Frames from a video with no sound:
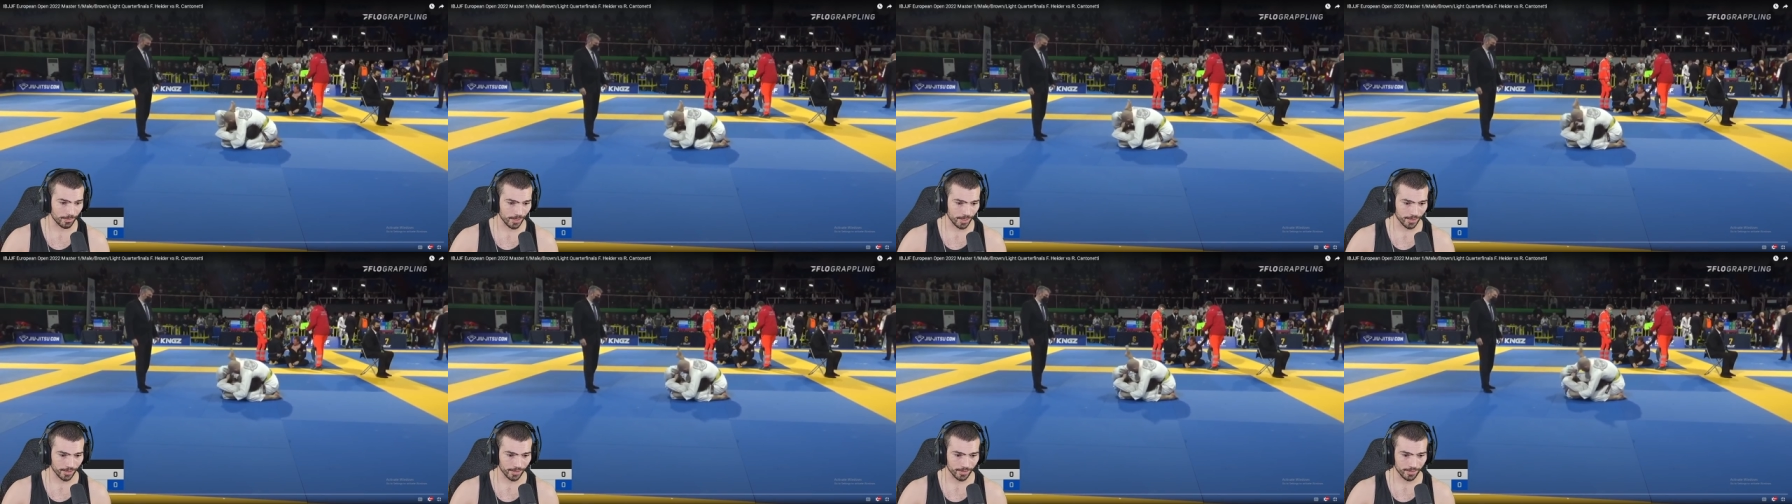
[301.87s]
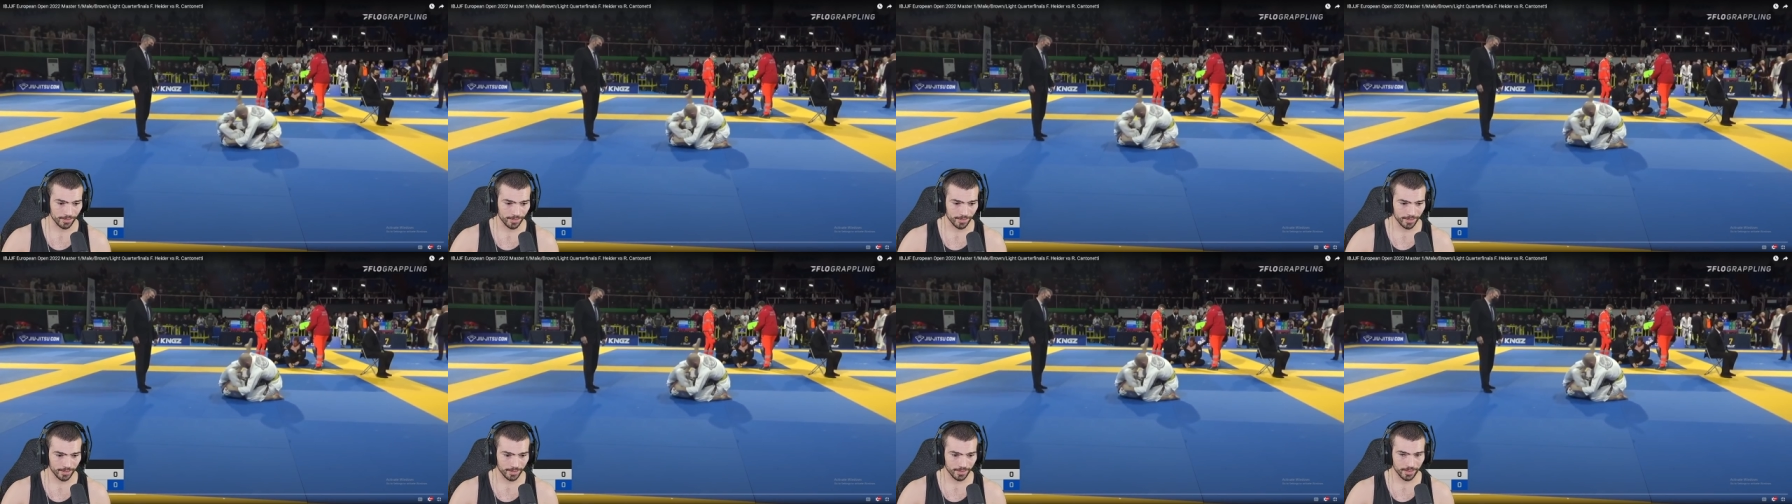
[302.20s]
here.
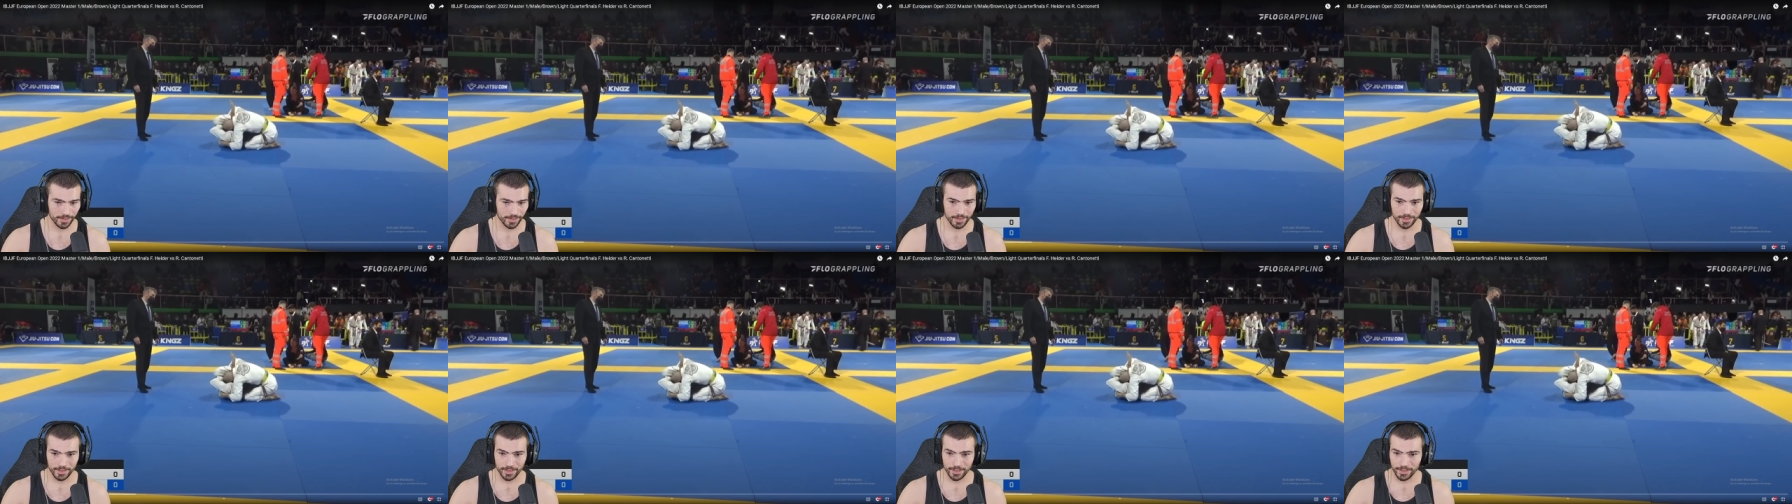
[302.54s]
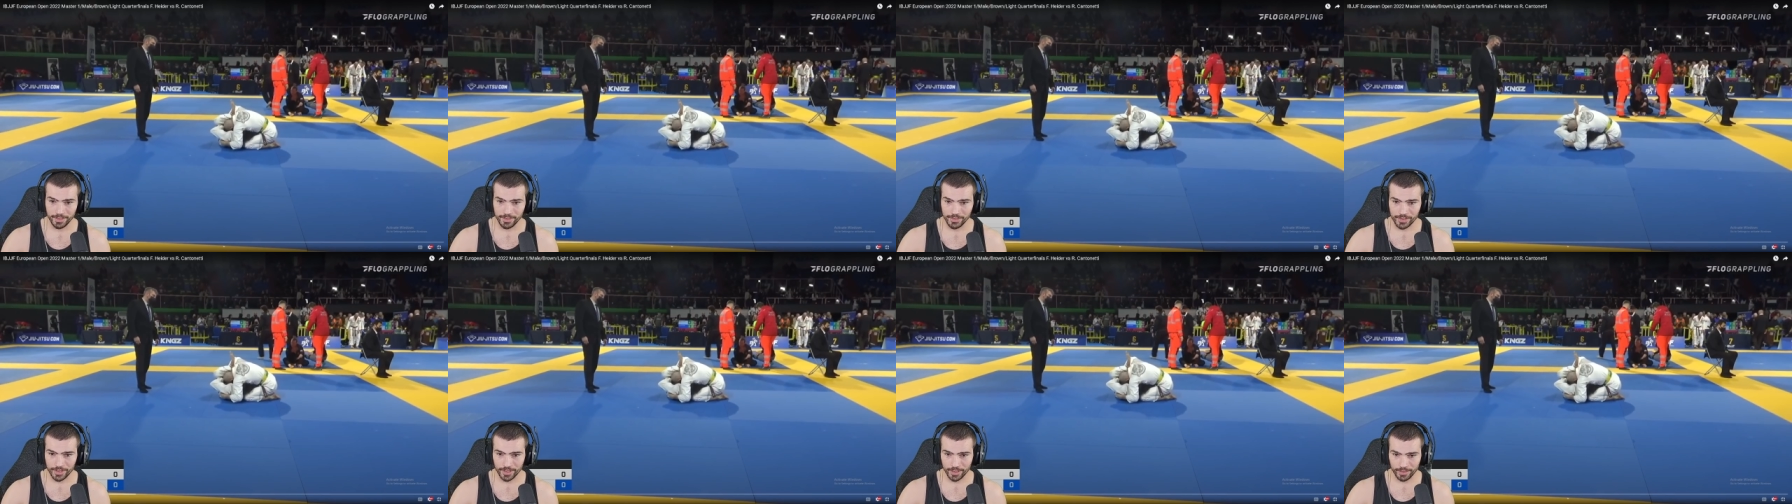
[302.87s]

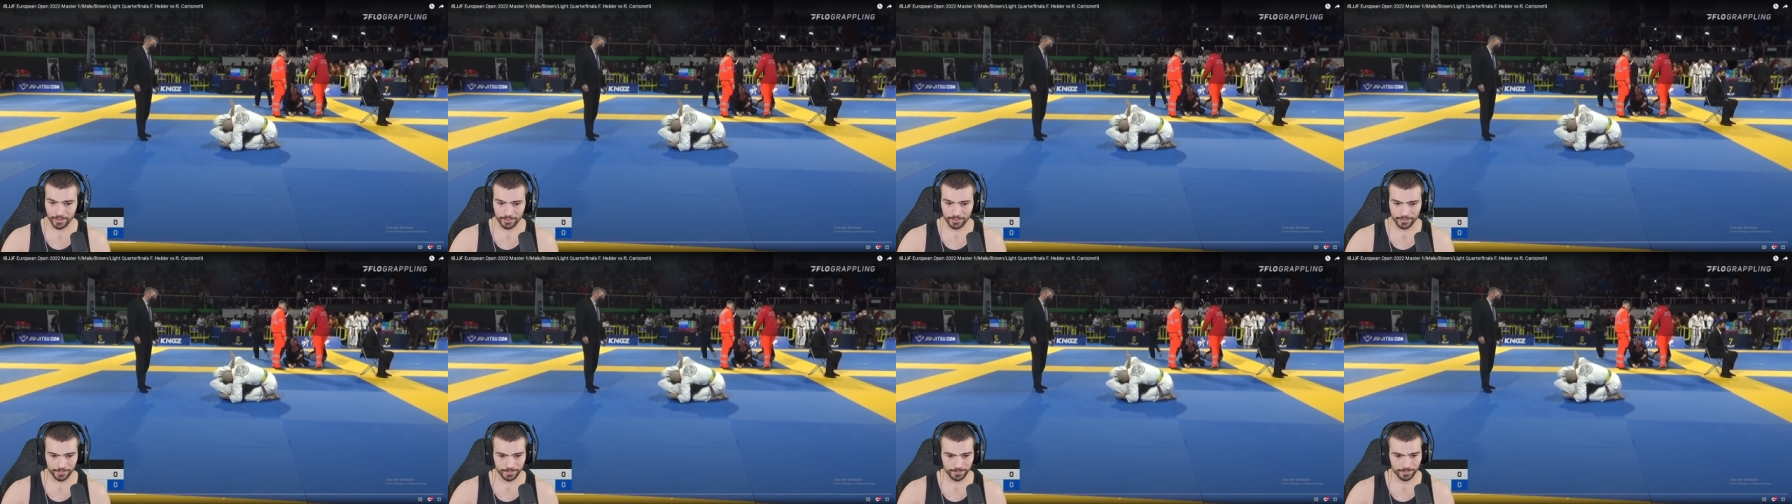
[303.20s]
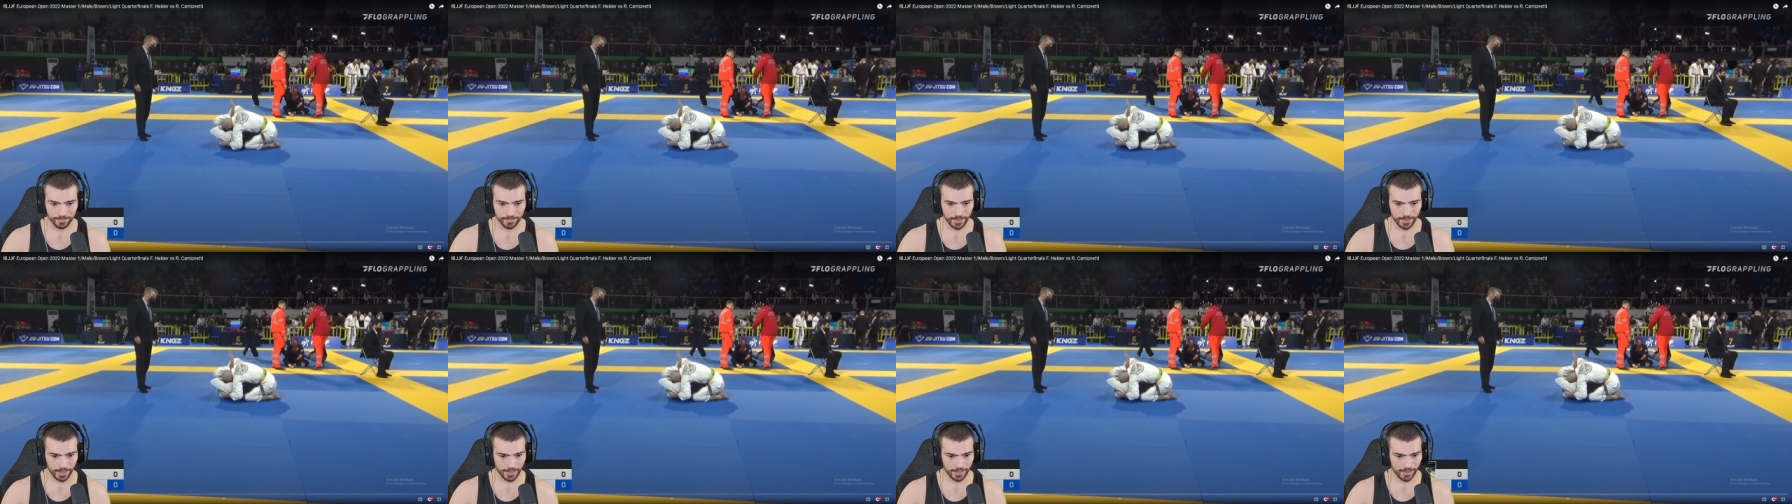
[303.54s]
So,
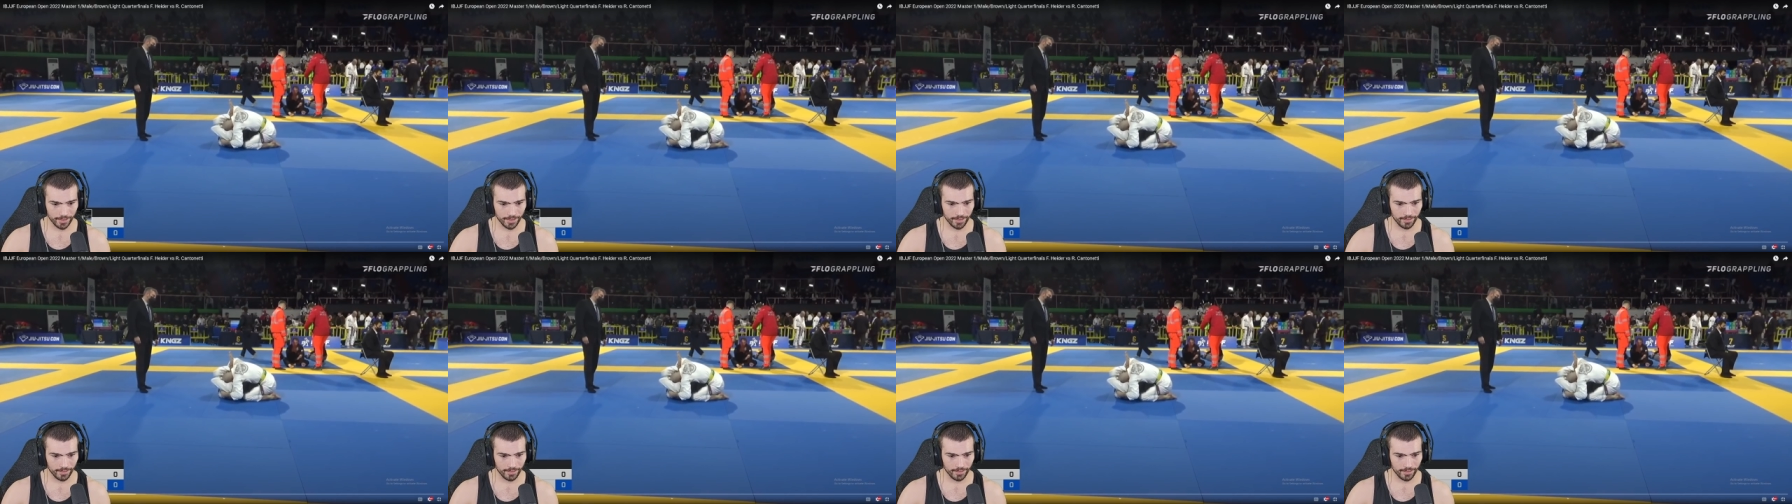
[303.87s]
and then